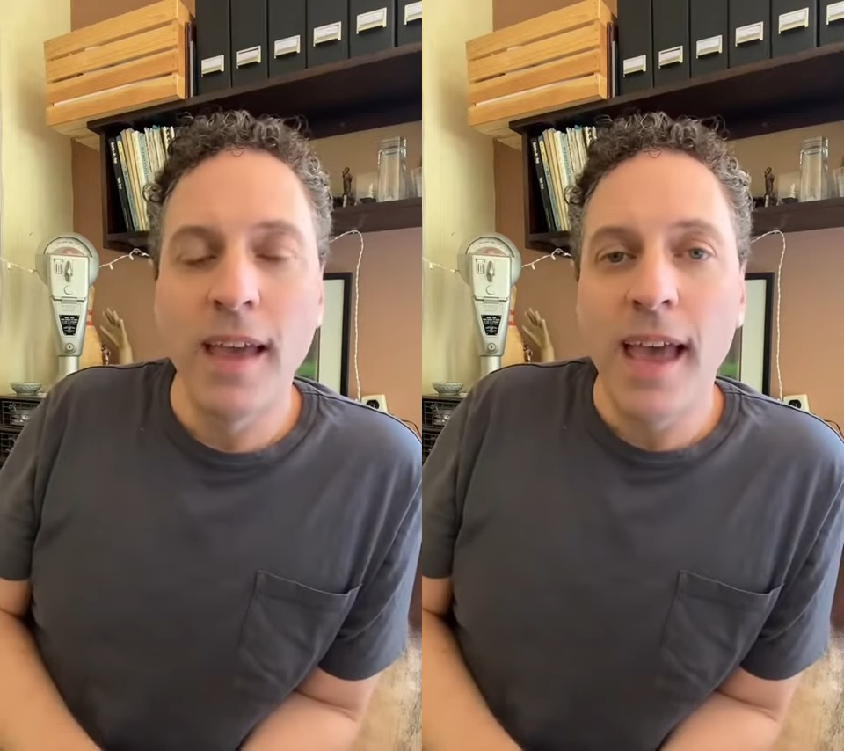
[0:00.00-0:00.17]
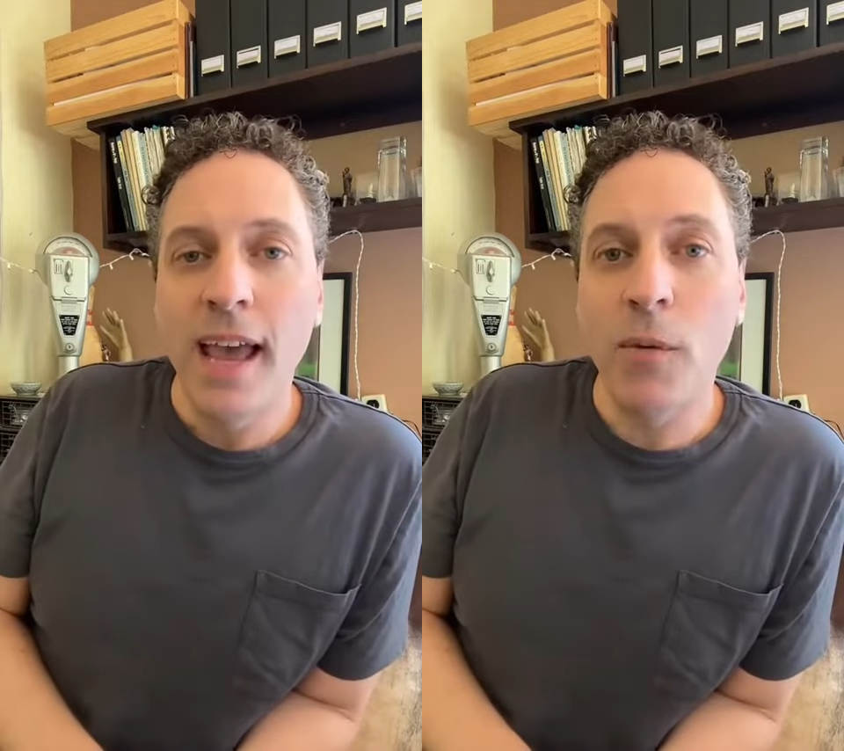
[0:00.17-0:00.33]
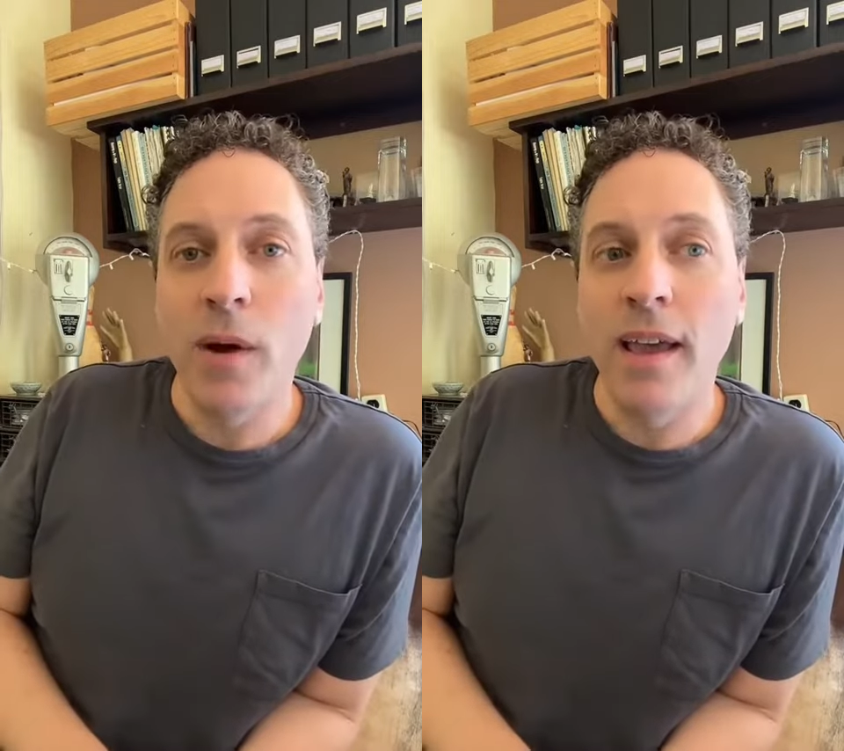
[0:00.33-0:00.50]

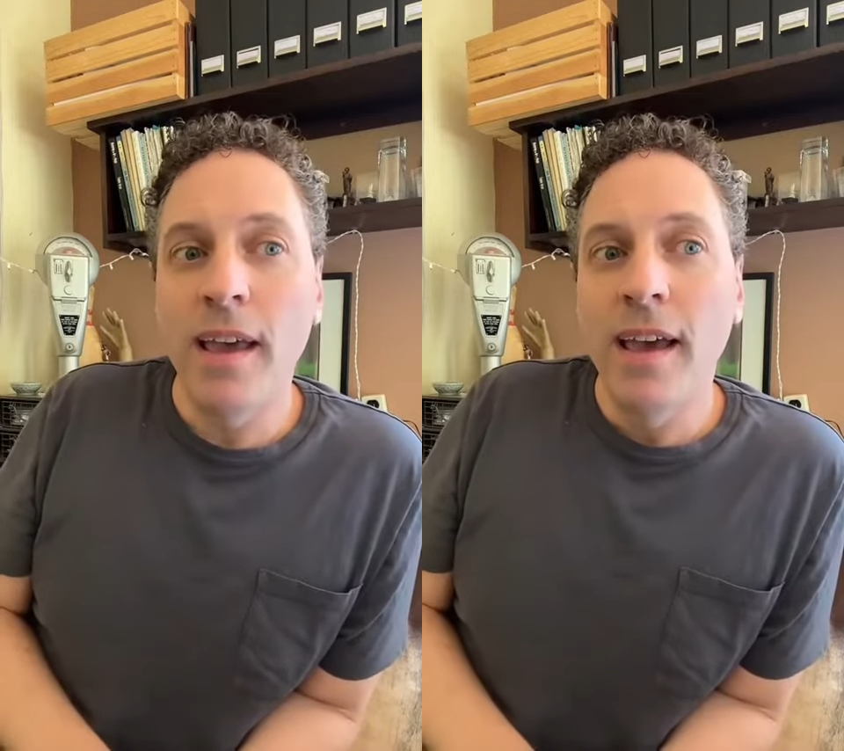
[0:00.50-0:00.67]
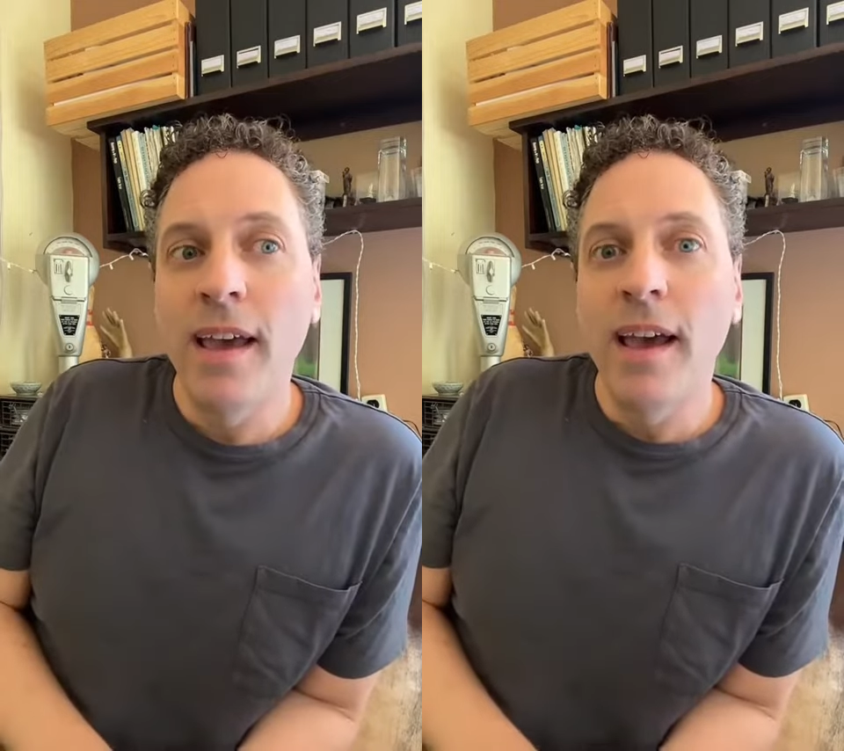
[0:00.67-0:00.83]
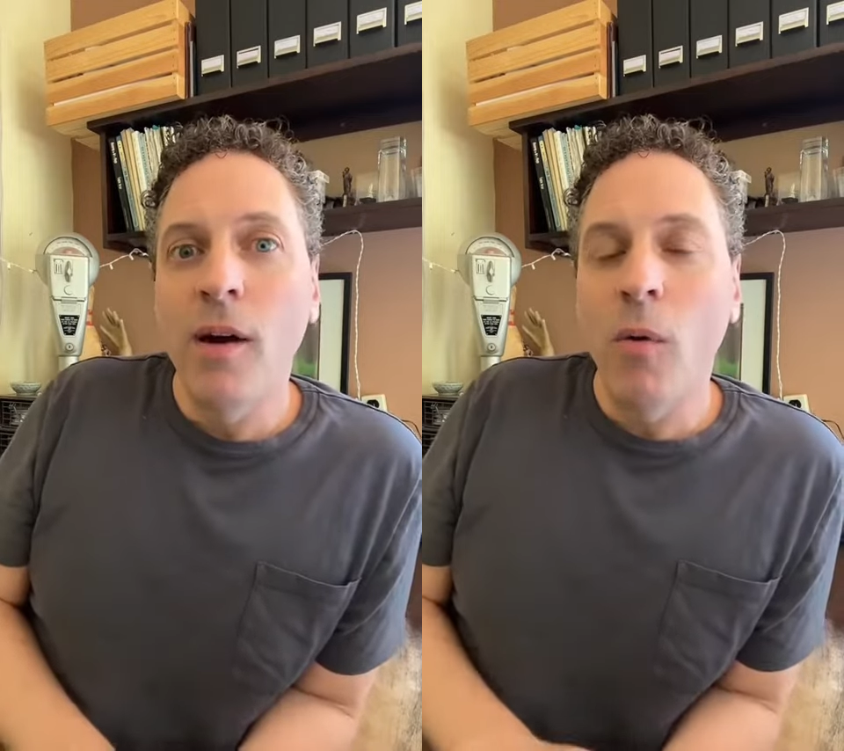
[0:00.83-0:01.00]
Anyway,
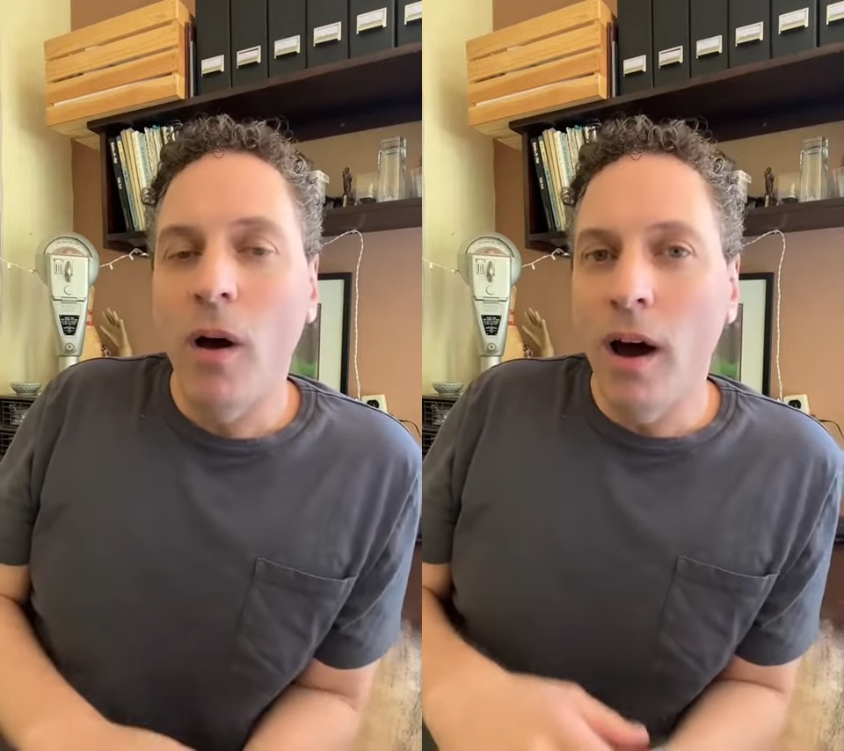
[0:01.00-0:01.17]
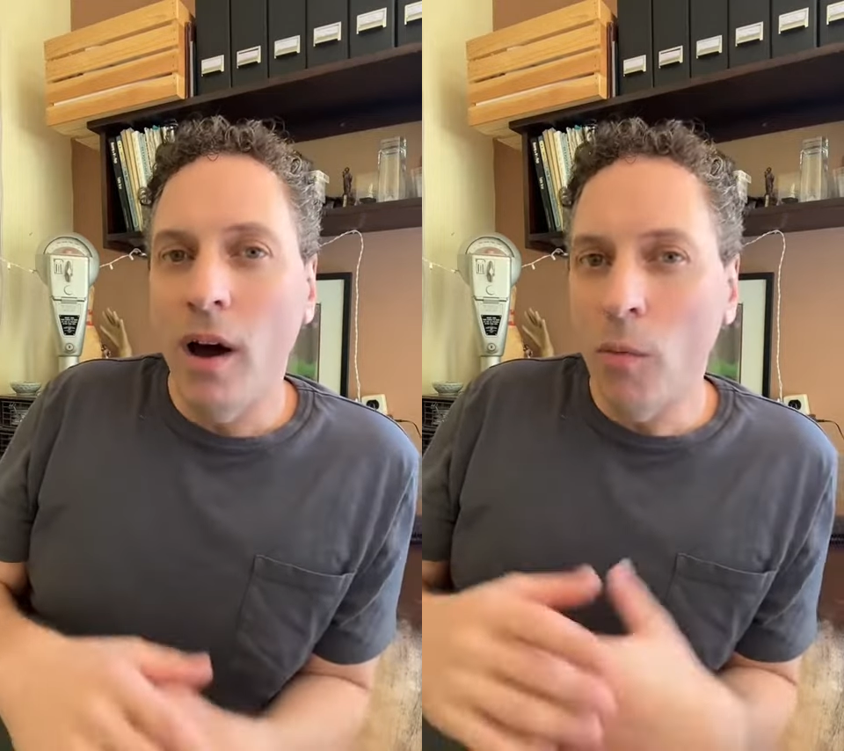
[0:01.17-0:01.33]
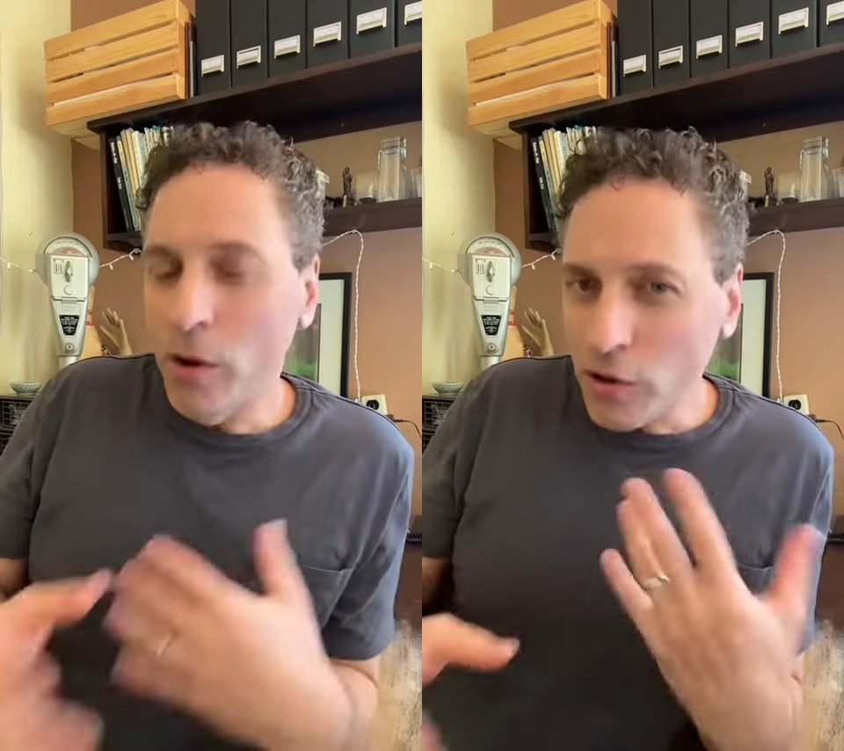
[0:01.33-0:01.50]

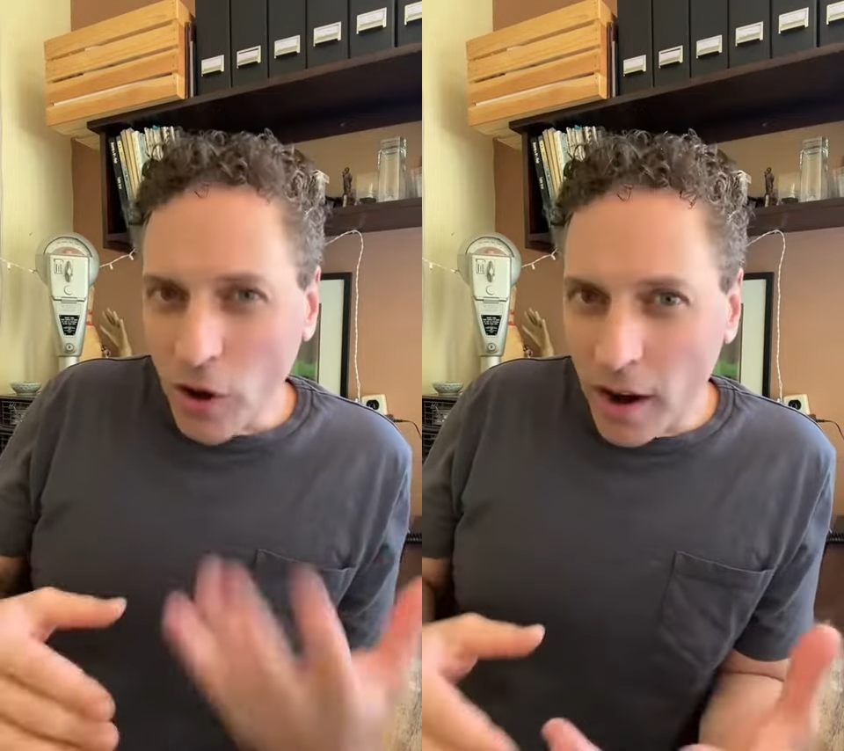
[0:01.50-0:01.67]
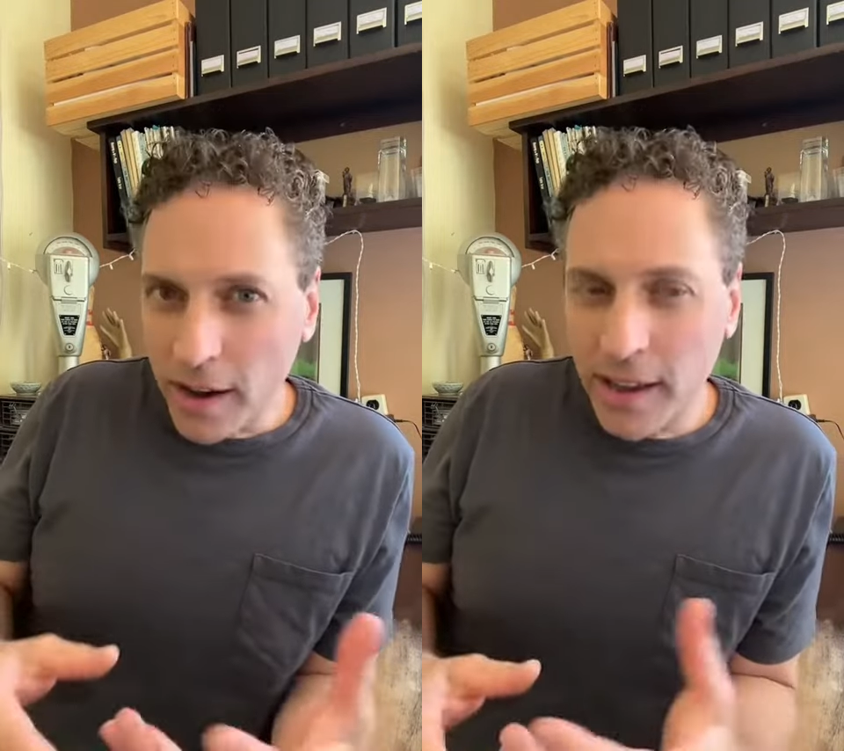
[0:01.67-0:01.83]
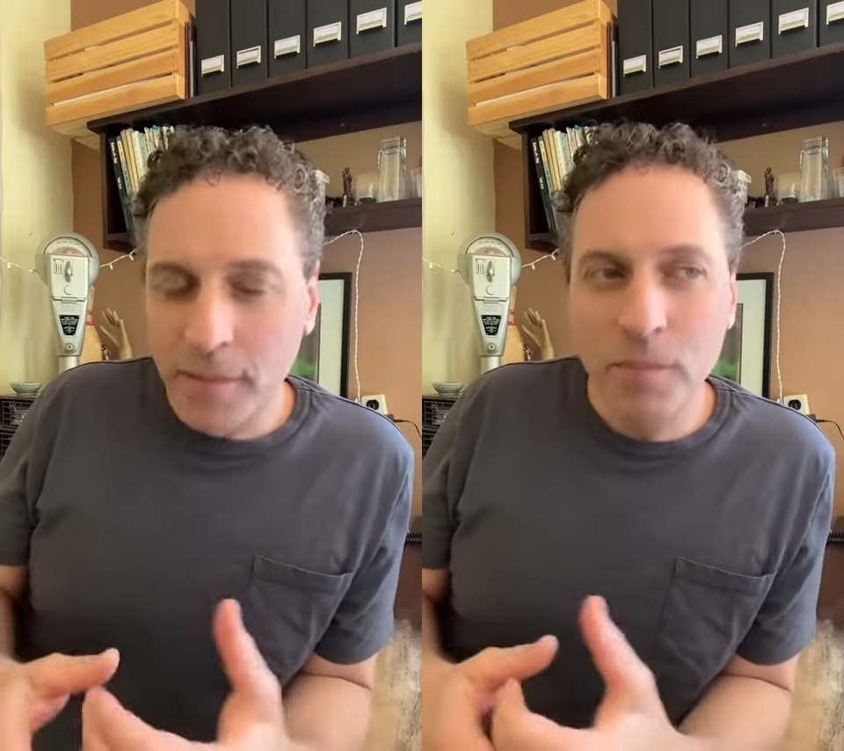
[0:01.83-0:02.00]
uh, we were
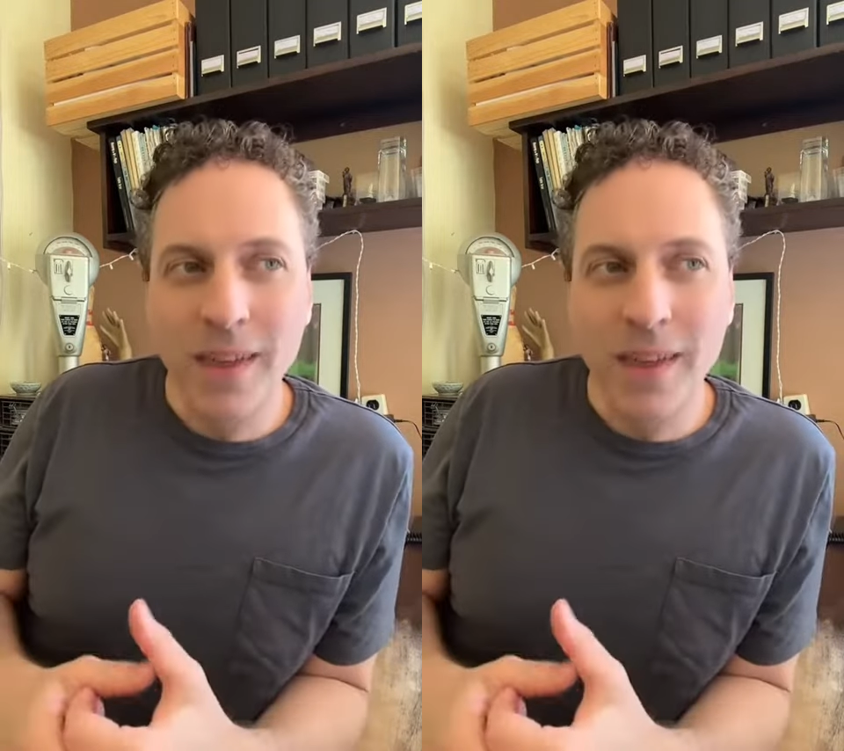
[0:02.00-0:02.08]
talking,